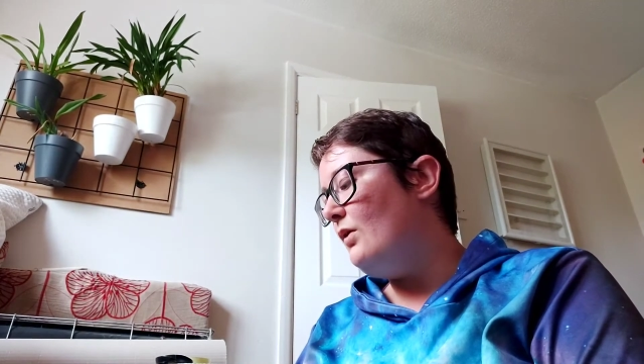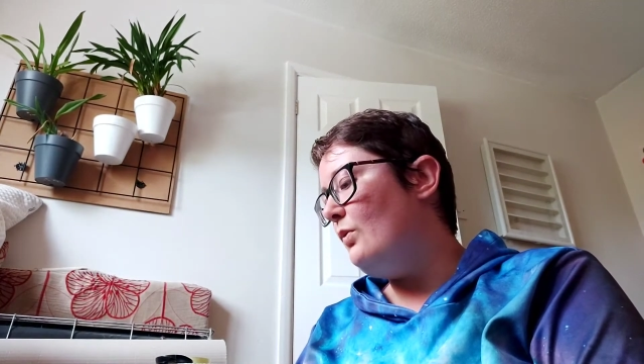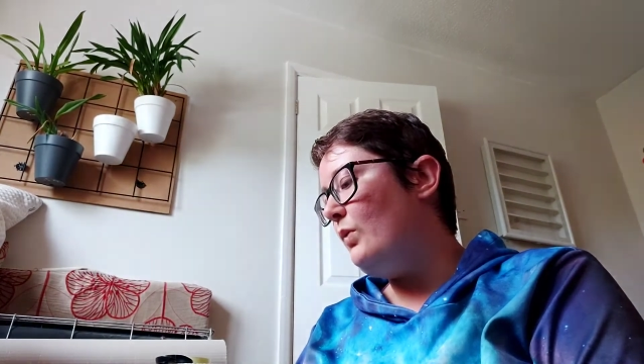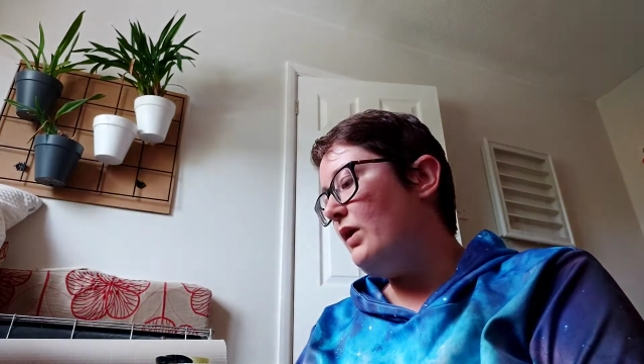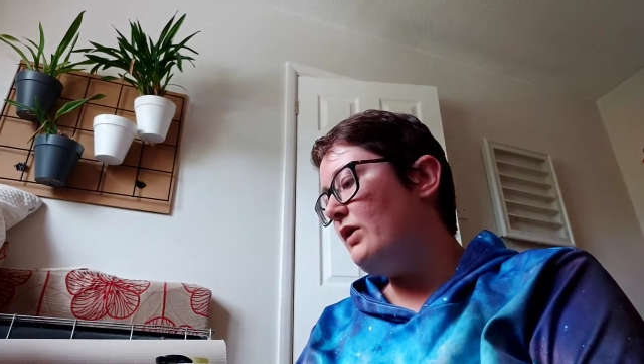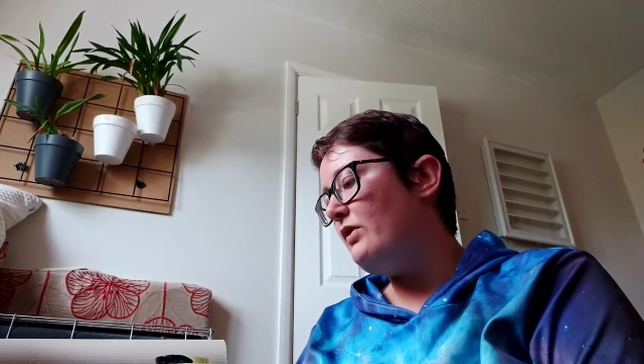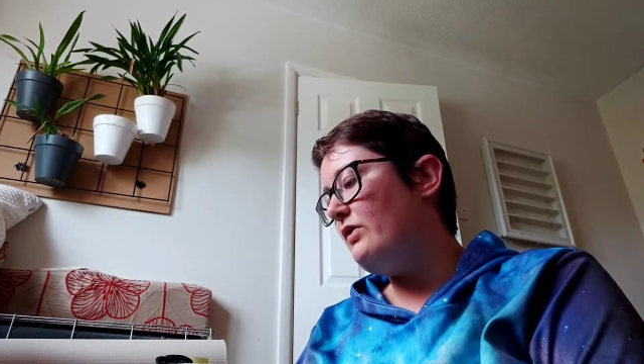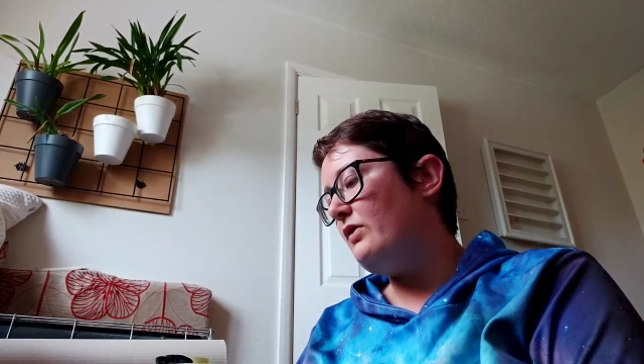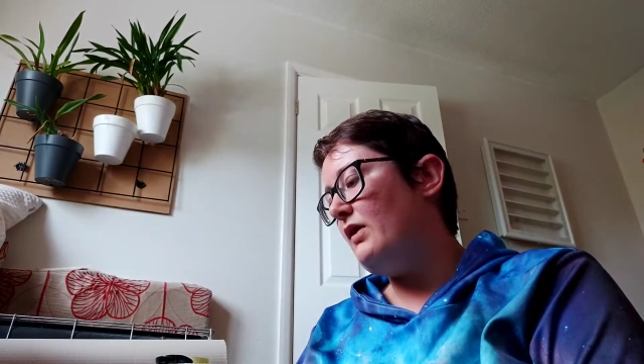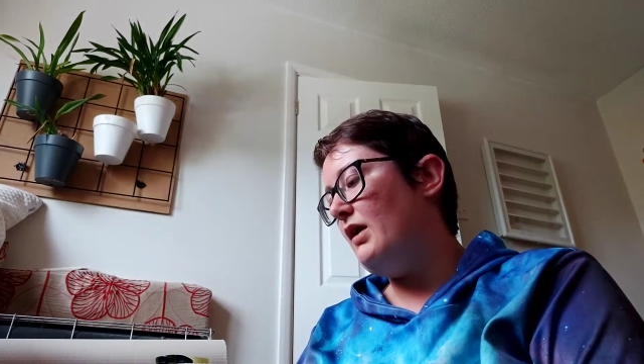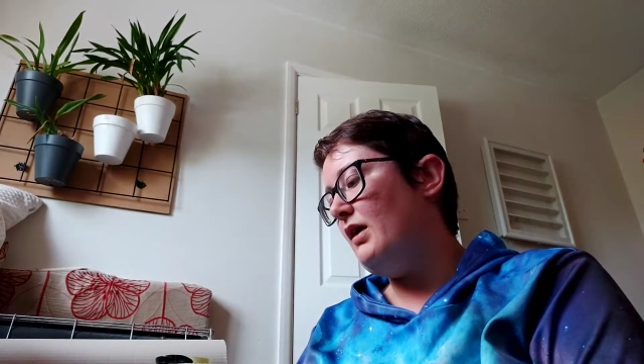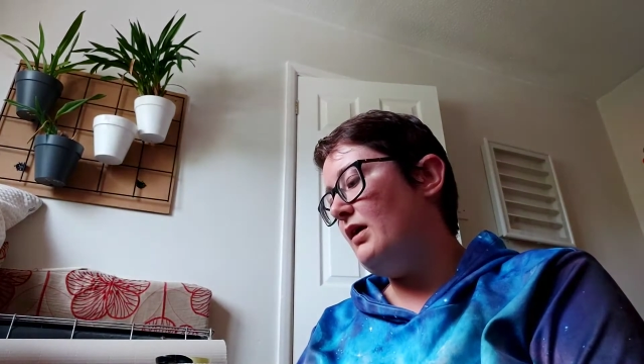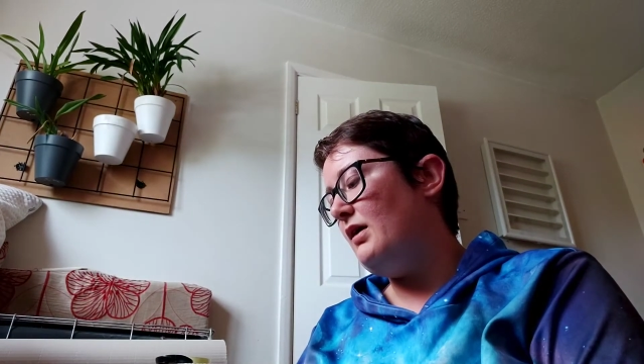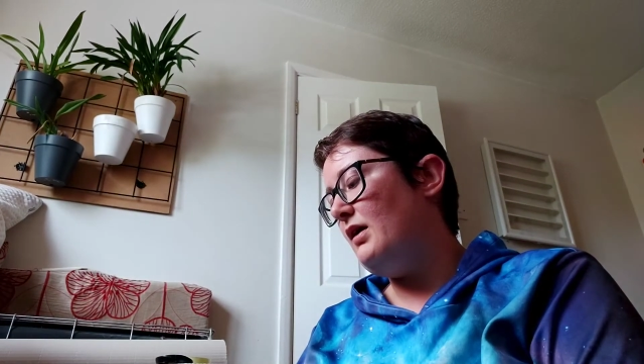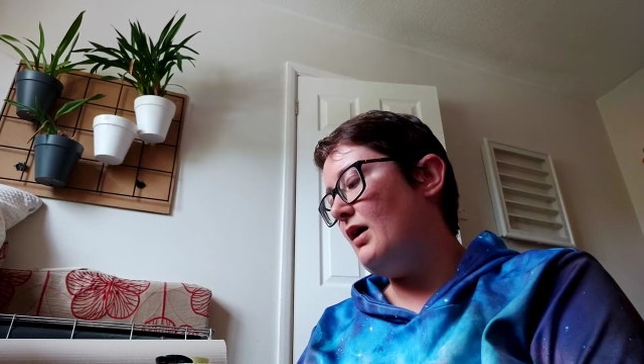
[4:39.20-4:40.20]
With
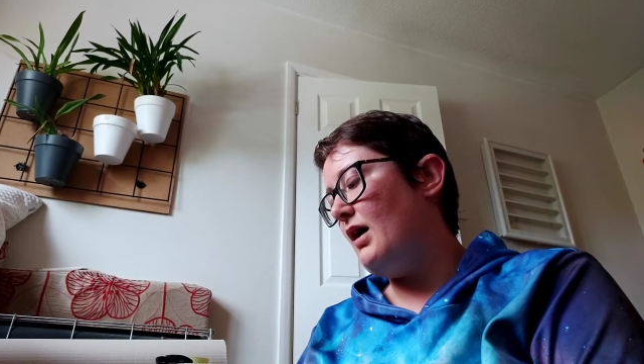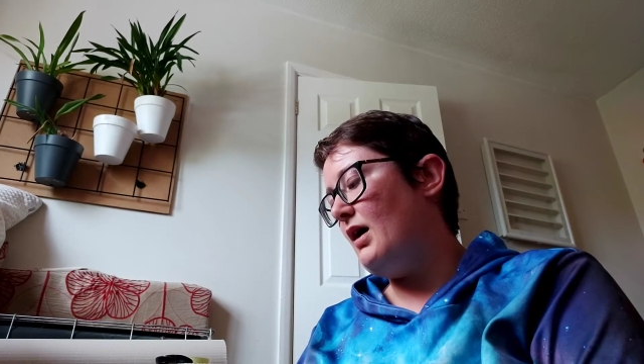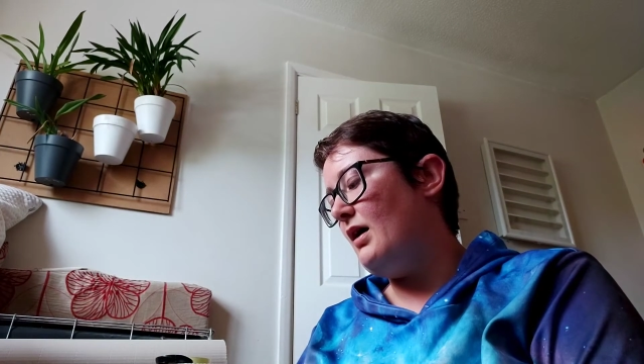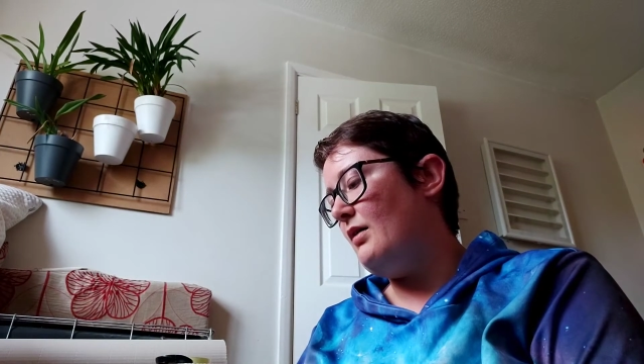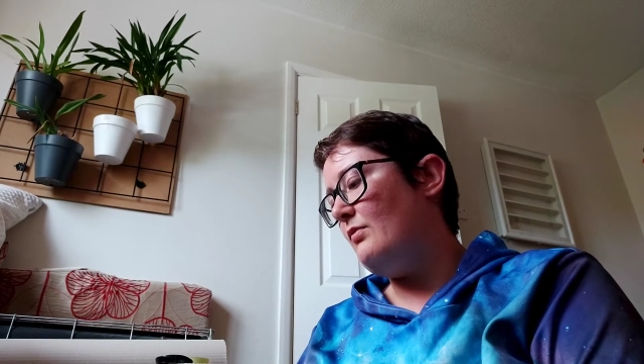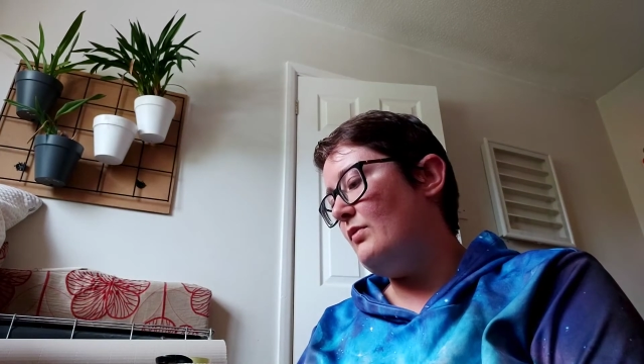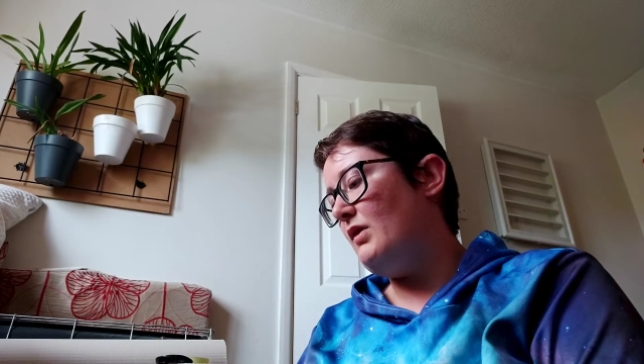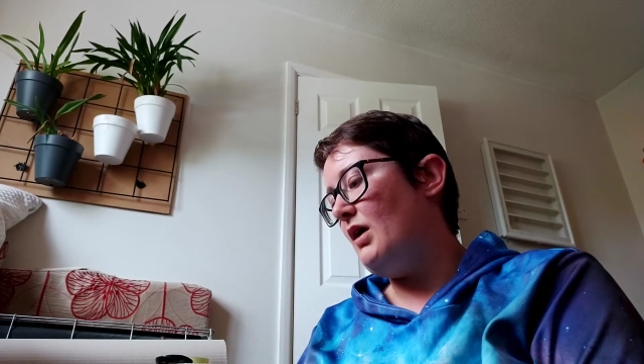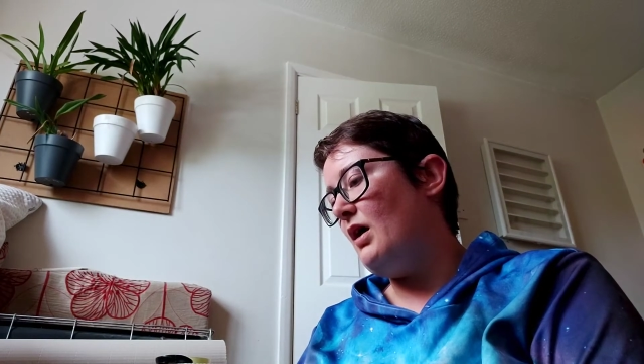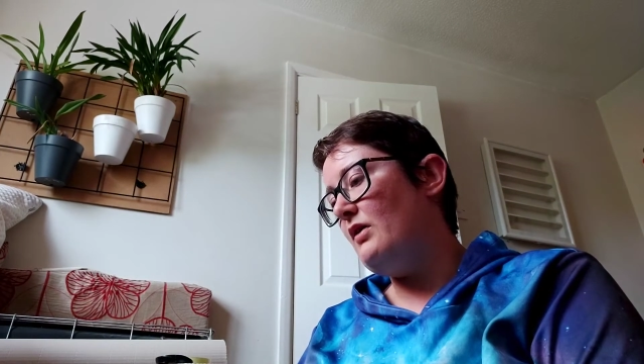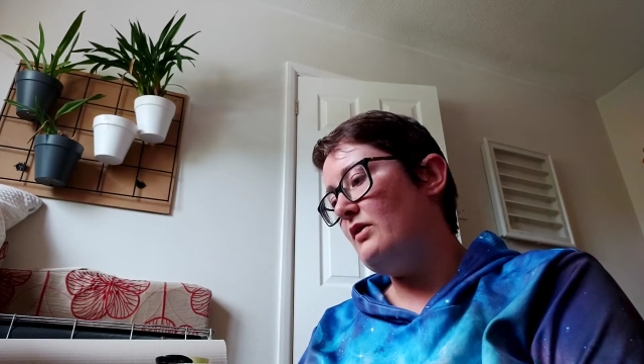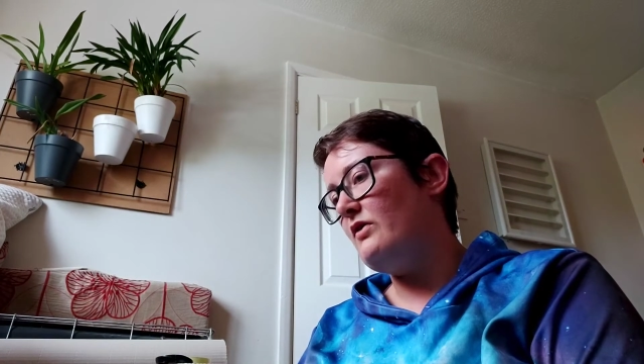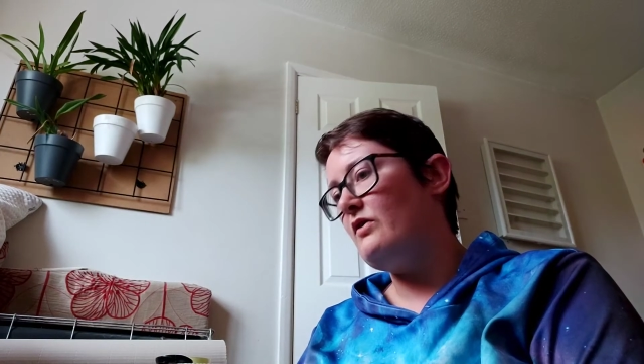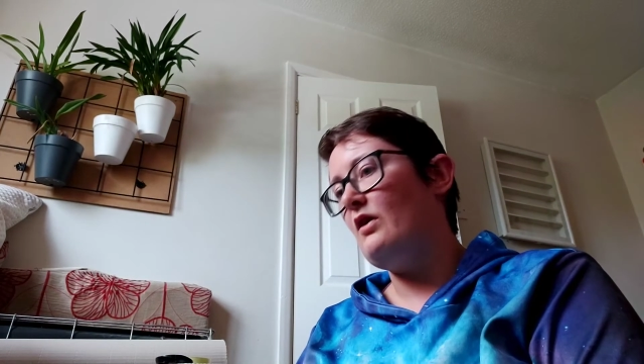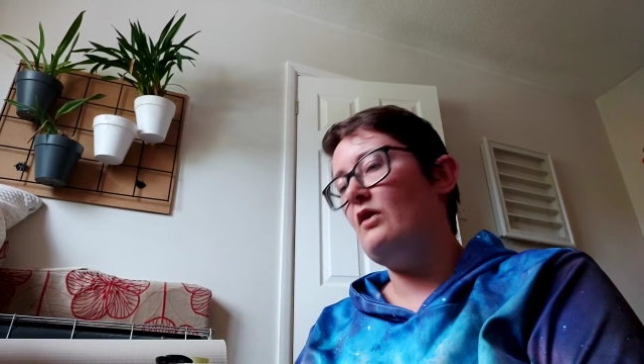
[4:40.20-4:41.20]
the
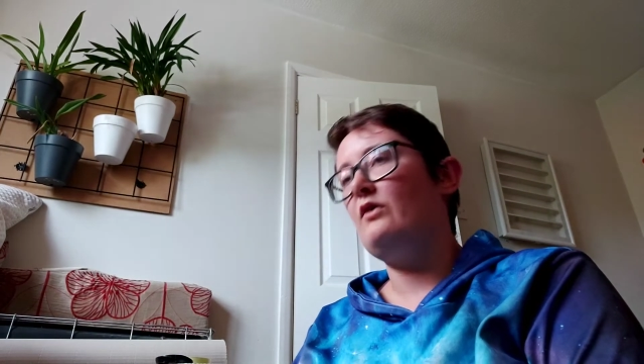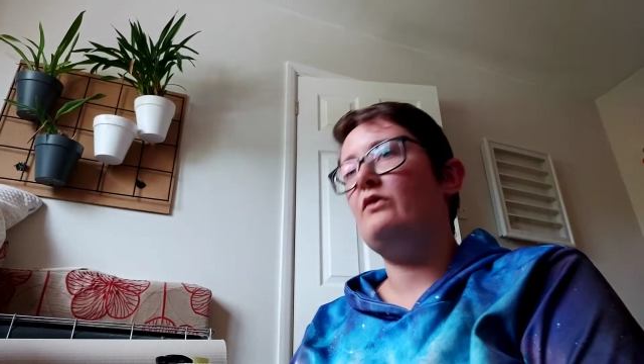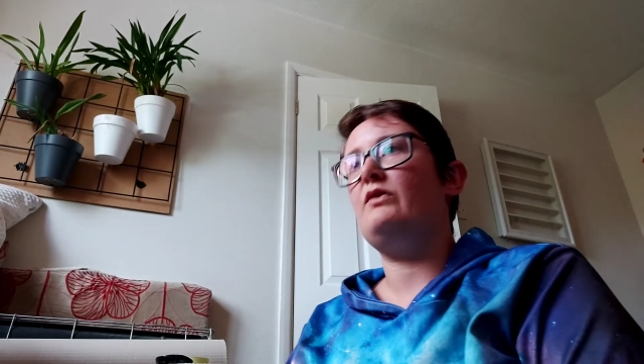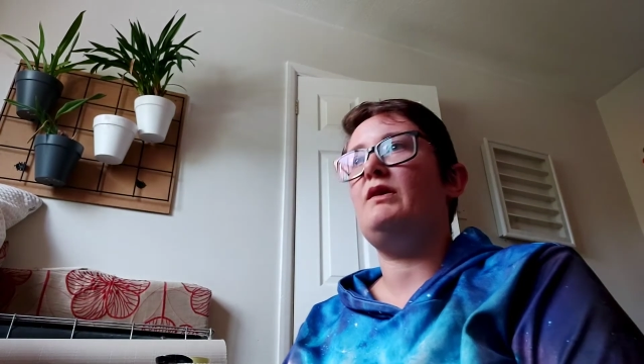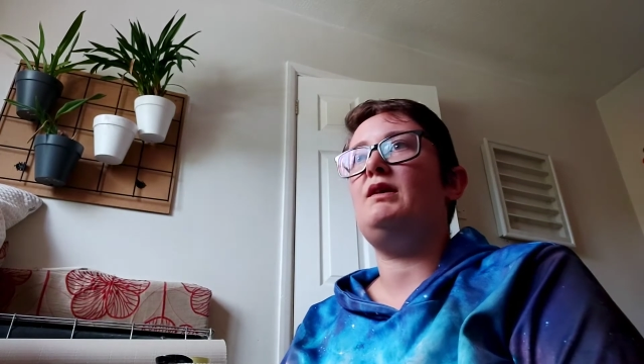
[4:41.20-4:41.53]
other stars,